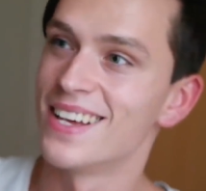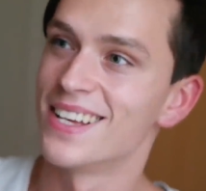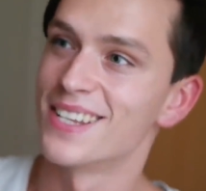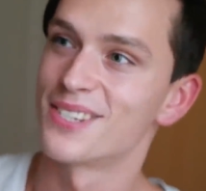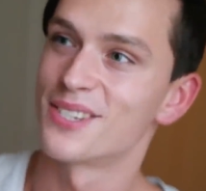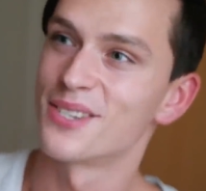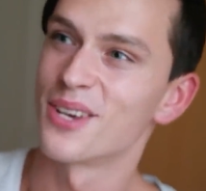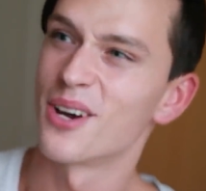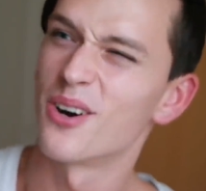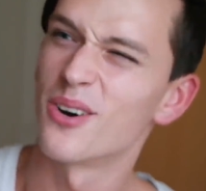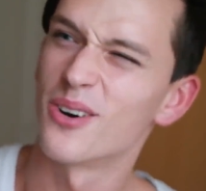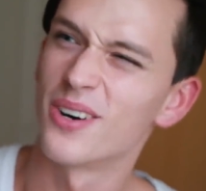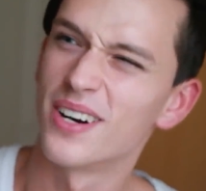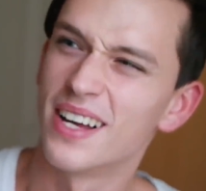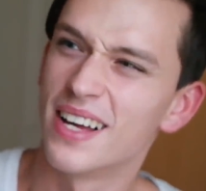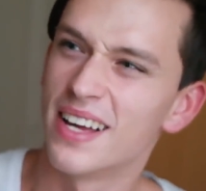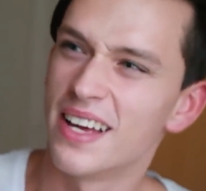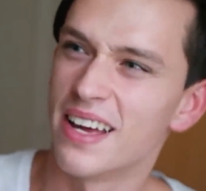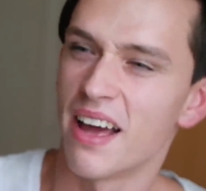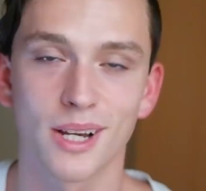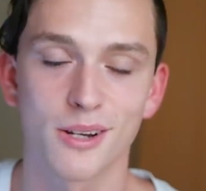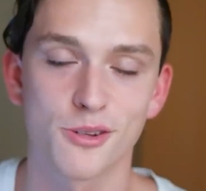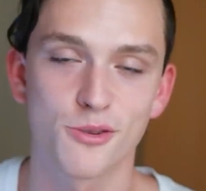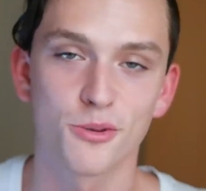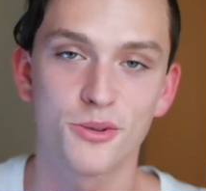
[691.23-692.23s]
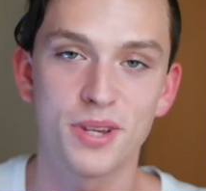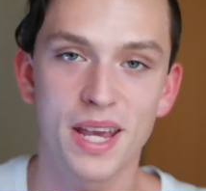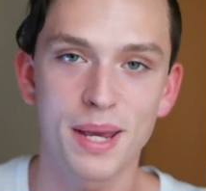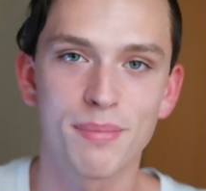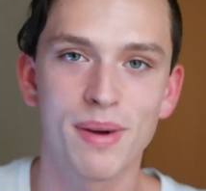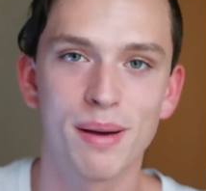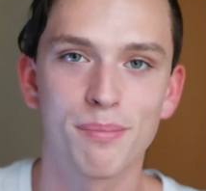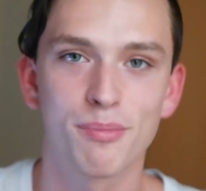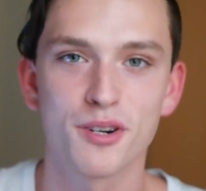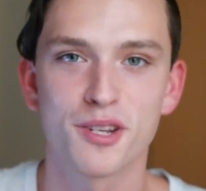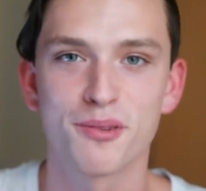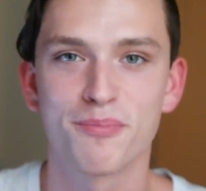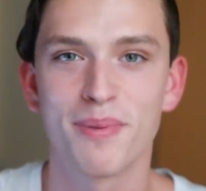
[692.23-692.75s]
So take
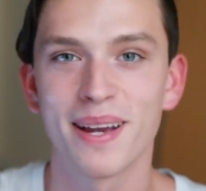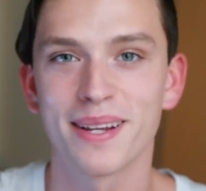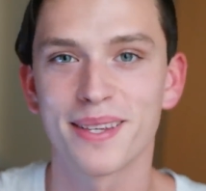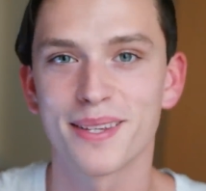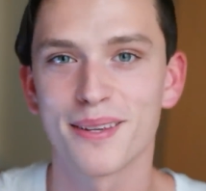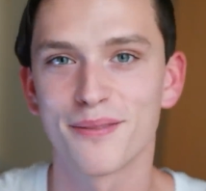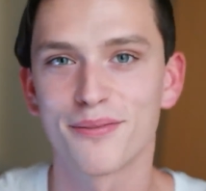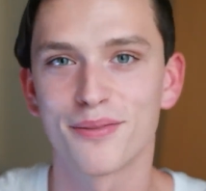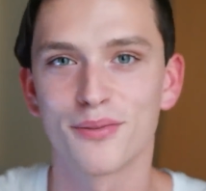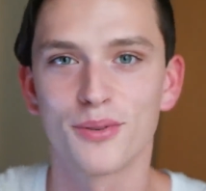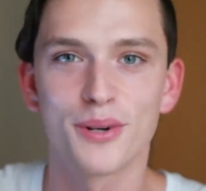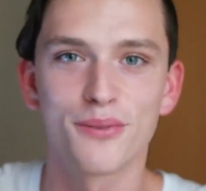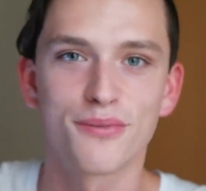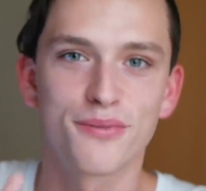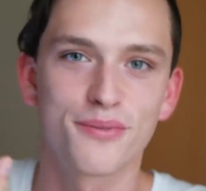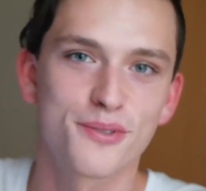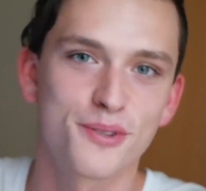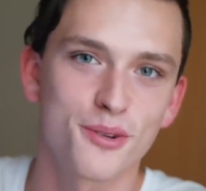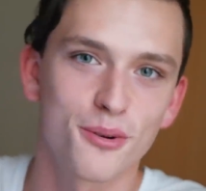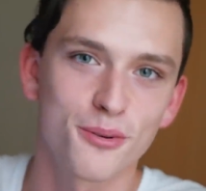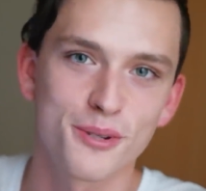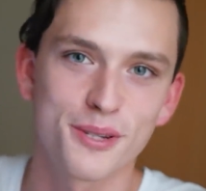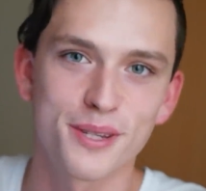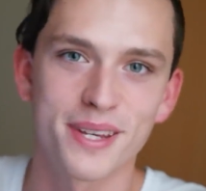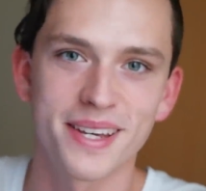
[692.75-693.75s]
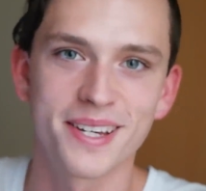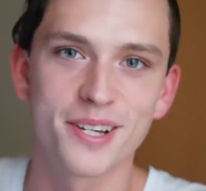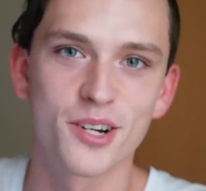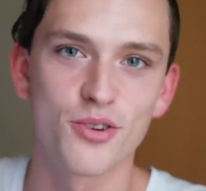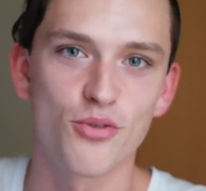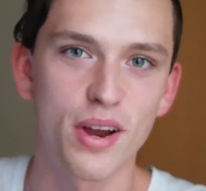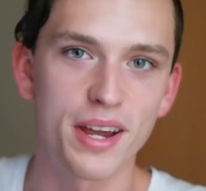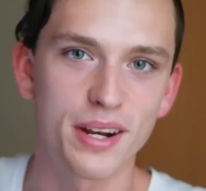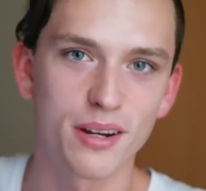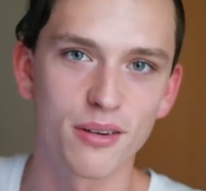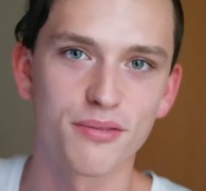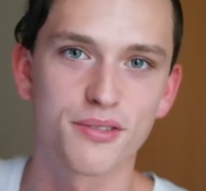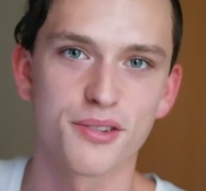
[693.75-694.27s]
my perspective with, so to say, a
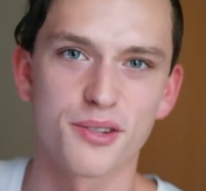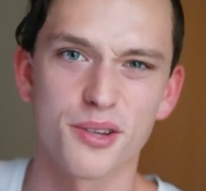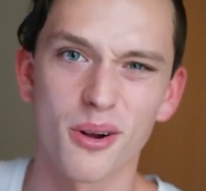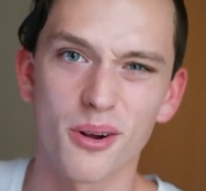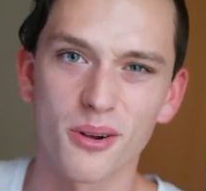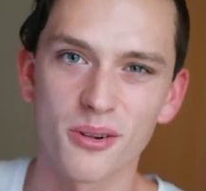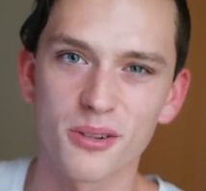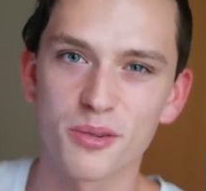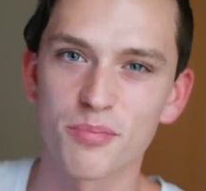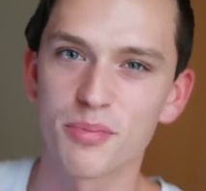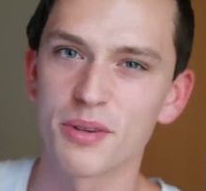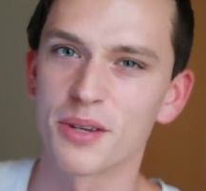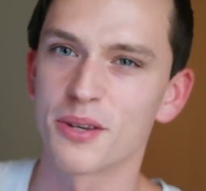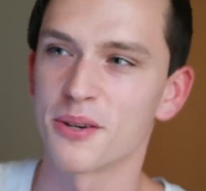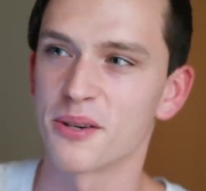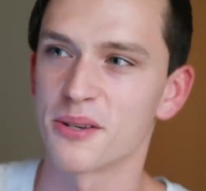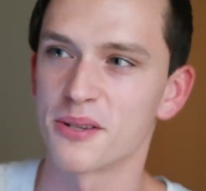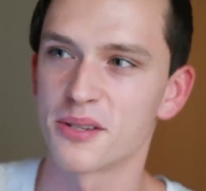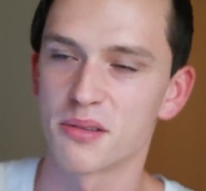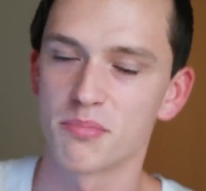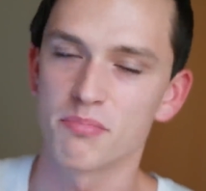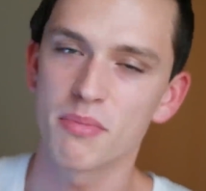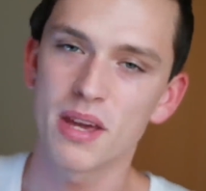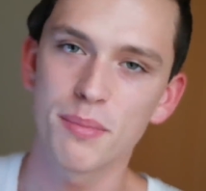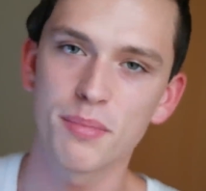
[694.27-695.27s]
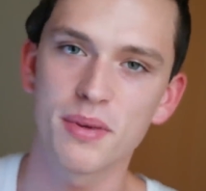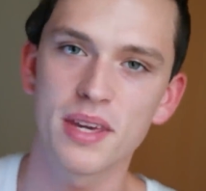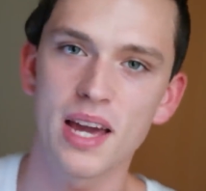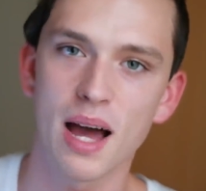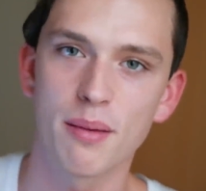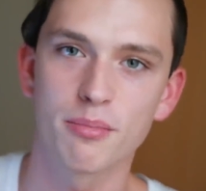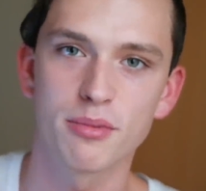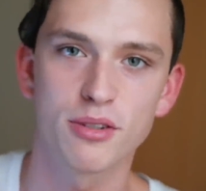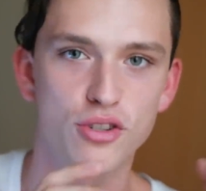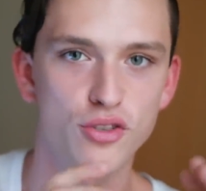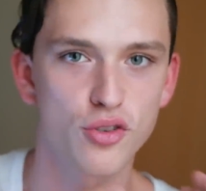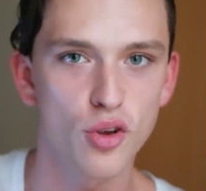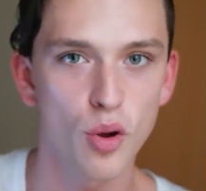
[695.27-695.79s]
grain of salt, because maybe
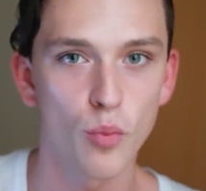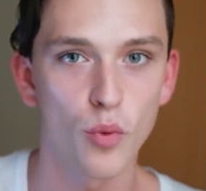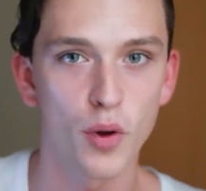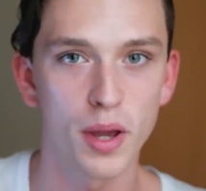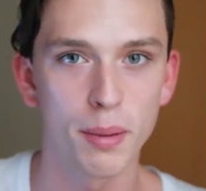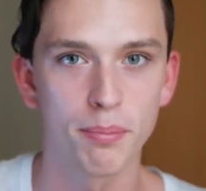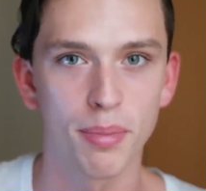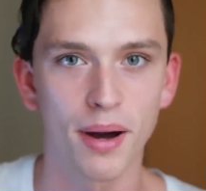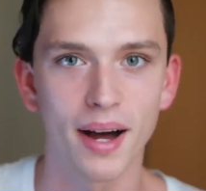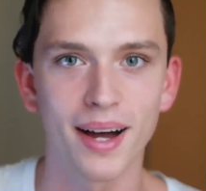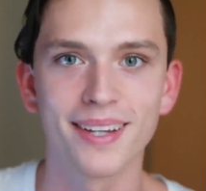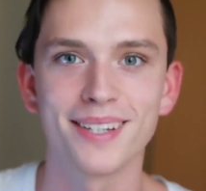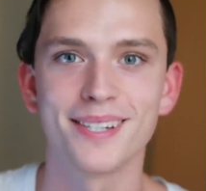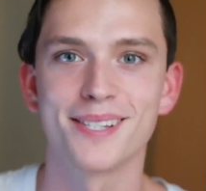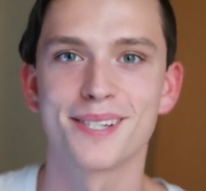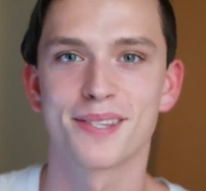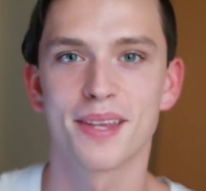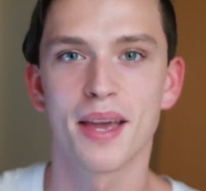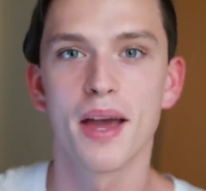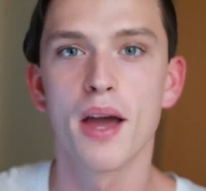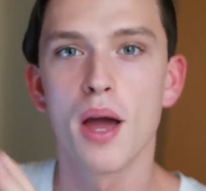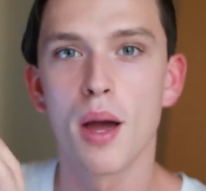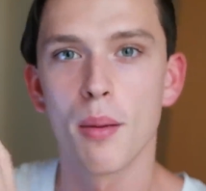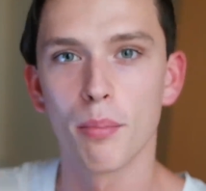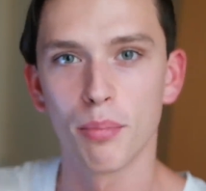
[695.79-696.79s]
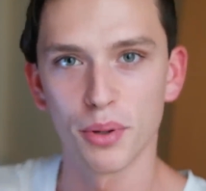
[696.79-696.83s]
I'm in some way biased.